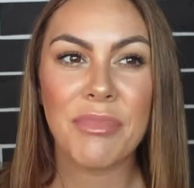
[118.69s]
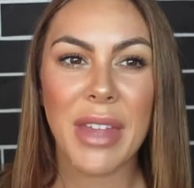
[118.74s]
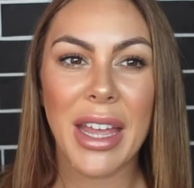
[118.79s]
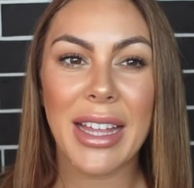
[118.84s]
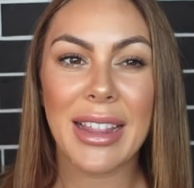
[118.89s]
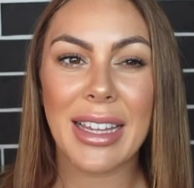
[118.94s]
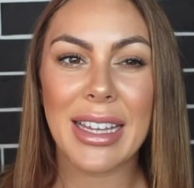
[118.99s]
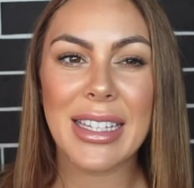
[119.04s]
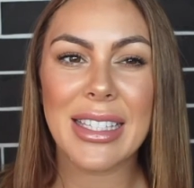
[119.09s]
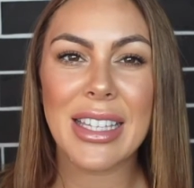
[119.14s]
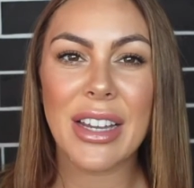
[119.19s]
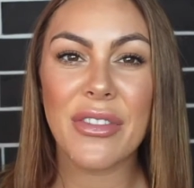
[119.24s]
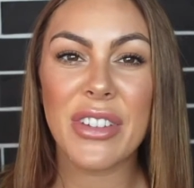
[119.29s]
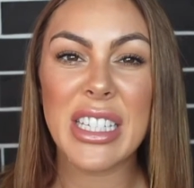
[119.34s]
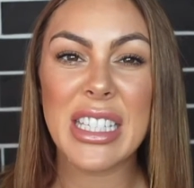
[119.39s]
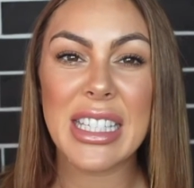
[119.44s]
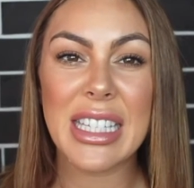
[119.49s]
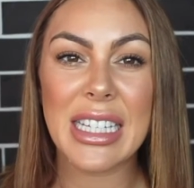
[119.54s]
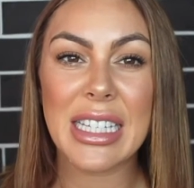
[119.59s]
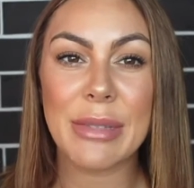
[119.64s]
at least
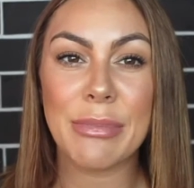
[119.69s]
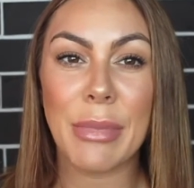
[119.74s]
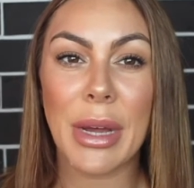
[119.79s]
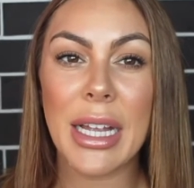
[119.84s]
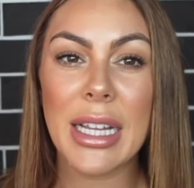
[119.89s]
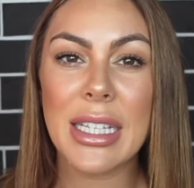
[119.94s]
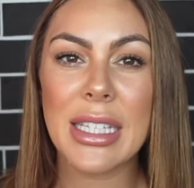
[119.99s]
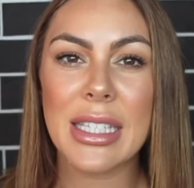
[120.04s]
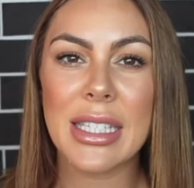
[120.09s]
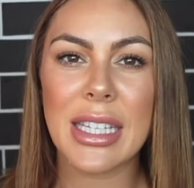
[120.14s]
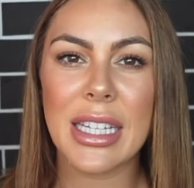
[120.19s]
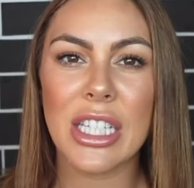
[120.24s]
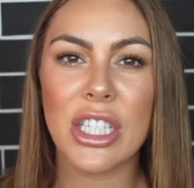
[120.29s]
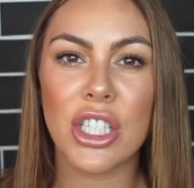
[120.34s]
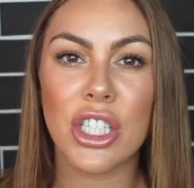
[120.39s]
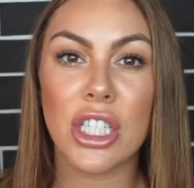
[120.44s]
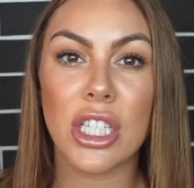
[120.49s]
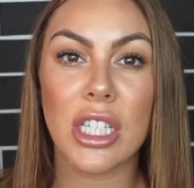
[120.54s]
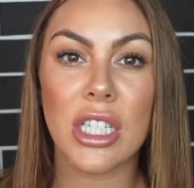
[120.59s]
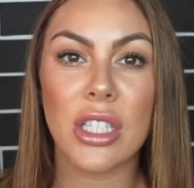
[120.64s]
every 6 months,
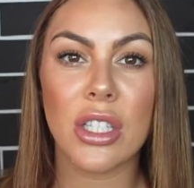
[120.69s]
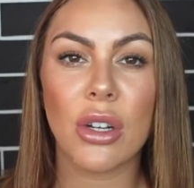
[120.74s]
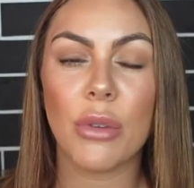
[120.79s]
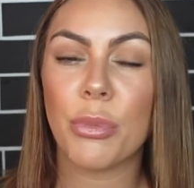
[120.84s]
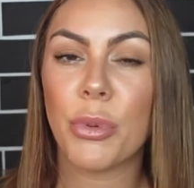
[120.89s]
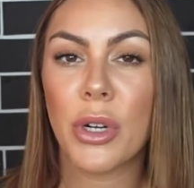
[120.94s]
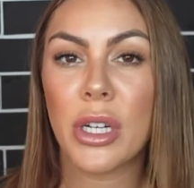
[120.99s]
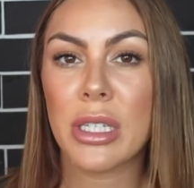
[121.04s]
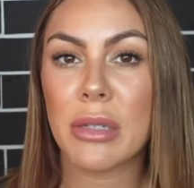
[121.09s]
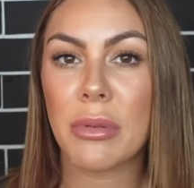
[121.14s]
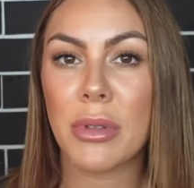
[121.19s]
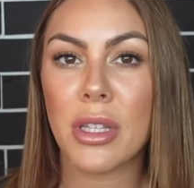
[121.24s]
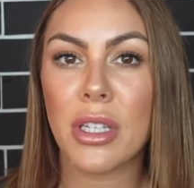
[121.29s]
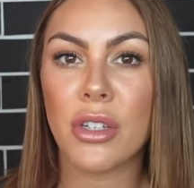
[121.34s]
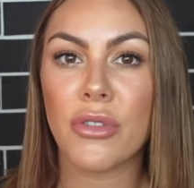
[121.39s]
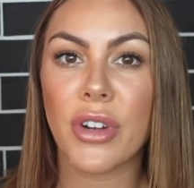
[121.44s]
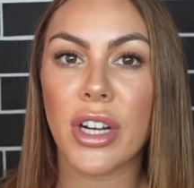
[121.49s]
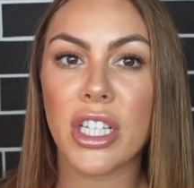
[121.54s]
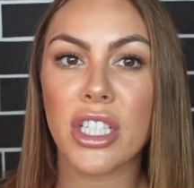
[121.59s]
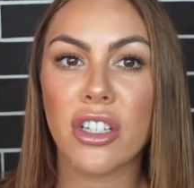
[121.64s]
and she sort of points me in the
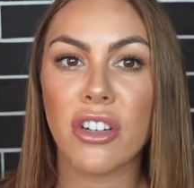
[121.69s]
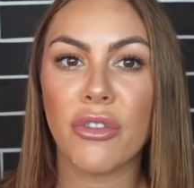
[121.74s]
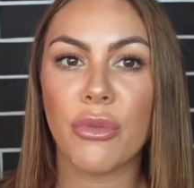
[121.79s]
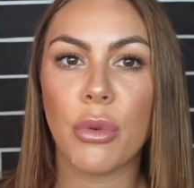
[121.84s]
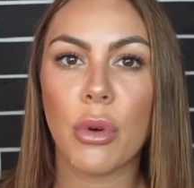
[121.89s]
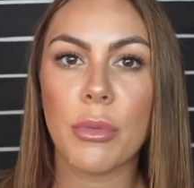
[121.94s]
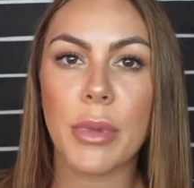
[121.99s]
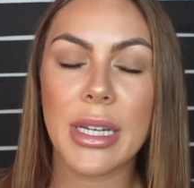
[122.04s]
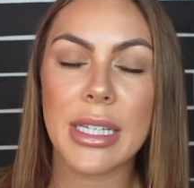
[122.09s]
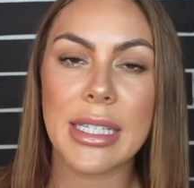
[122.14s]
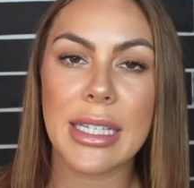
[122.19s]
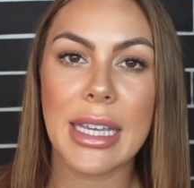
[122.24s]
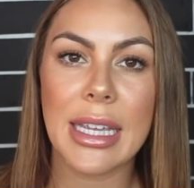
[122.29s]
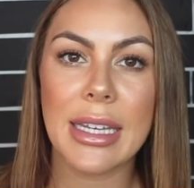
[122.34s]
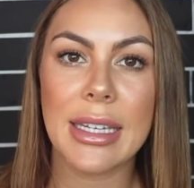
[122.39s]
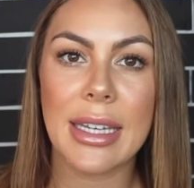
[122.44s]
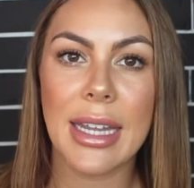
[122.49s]
direction of what my skin